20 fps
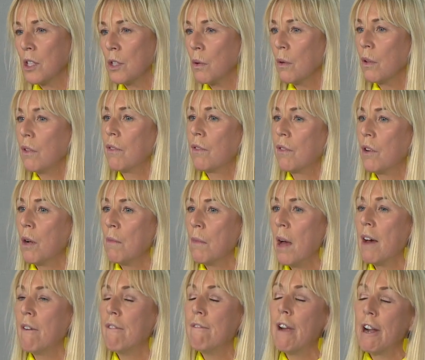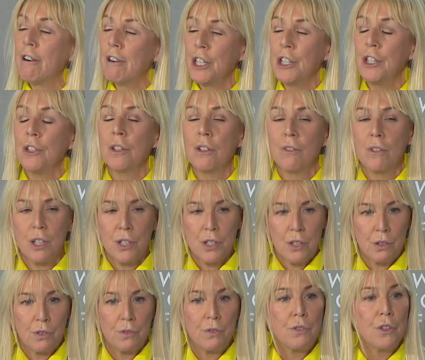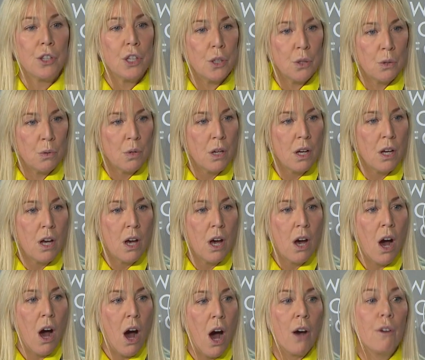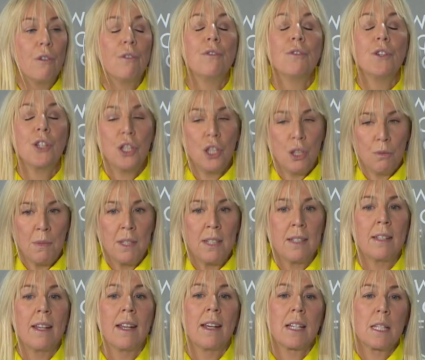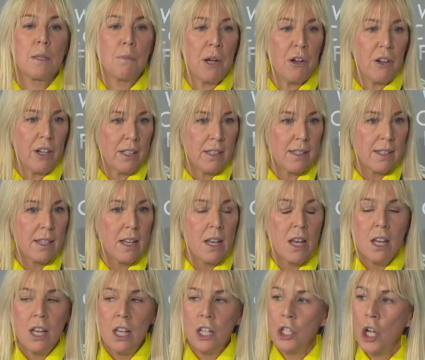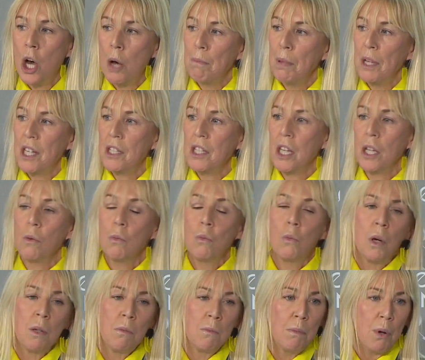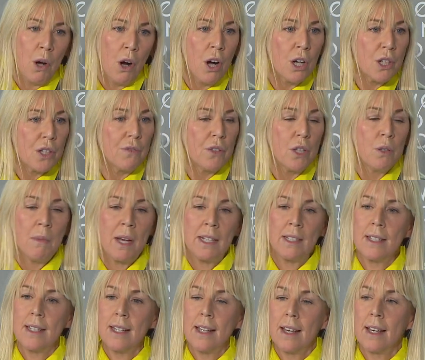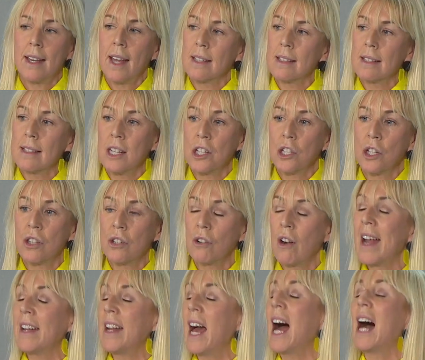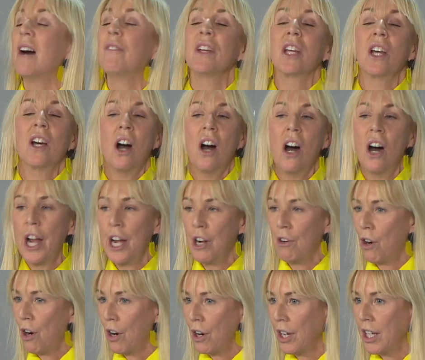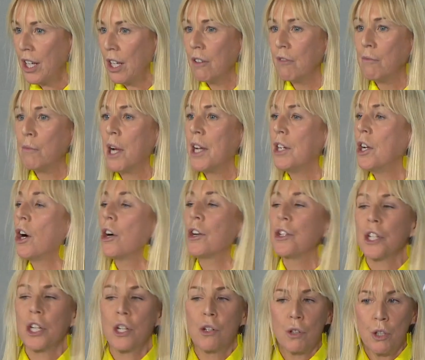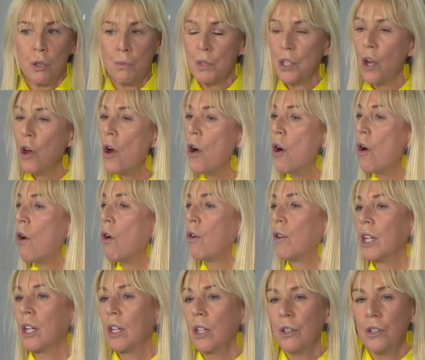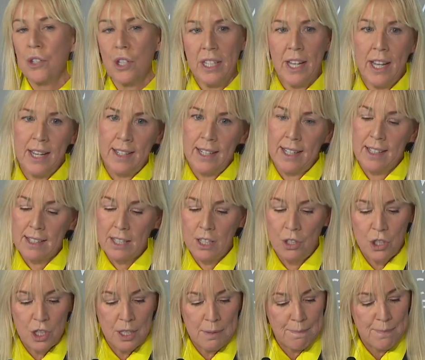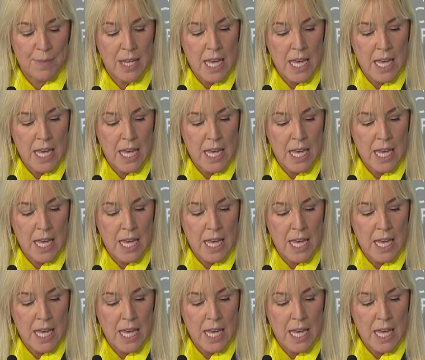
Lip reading: to it from a very universal view of human experience, not pitting one part of humanity against each other and having a hierarchy of minority groups or inclusion and exclusion.